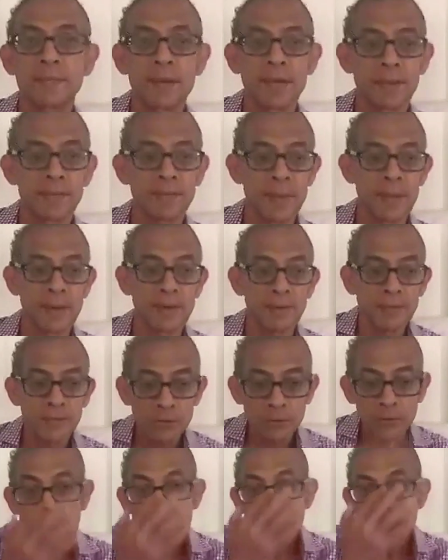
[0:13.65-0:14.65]
My
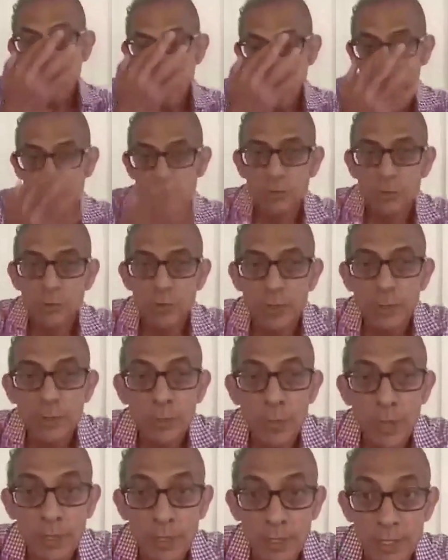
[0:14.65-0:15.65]
parents actually
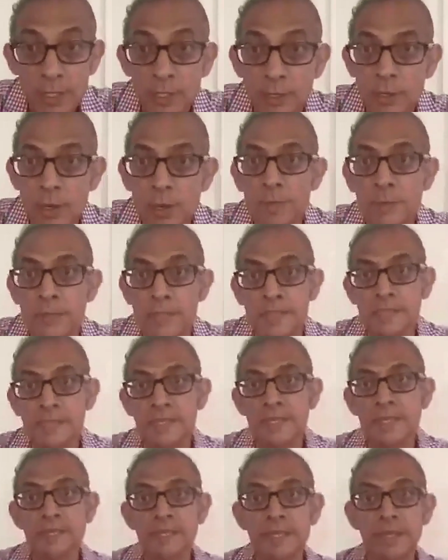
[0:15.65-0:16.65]
were economists
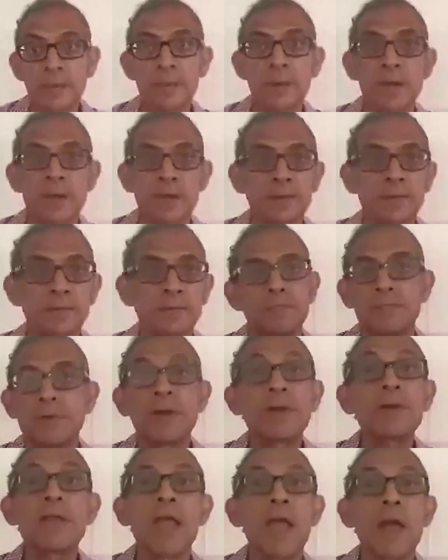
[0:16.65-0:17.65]
and they were
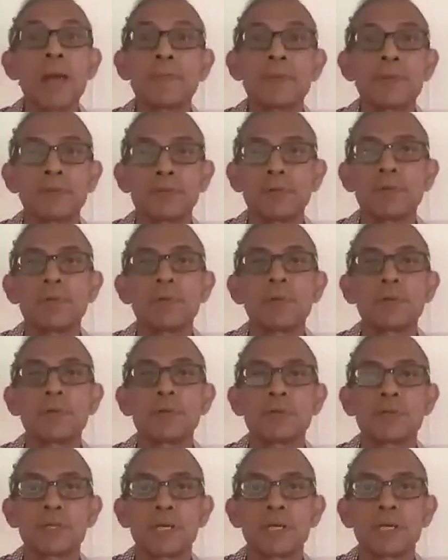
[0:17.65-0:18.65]
very happy for me
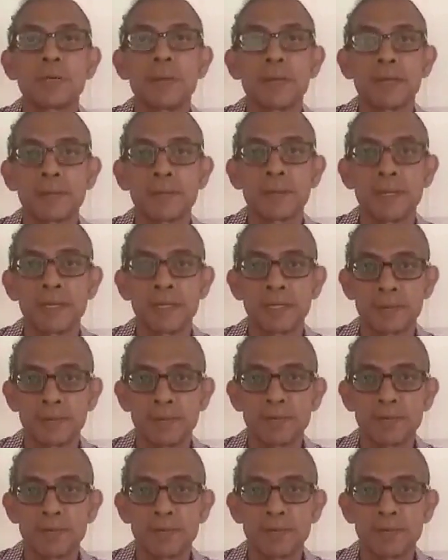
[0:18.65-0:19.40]
to study mathematics.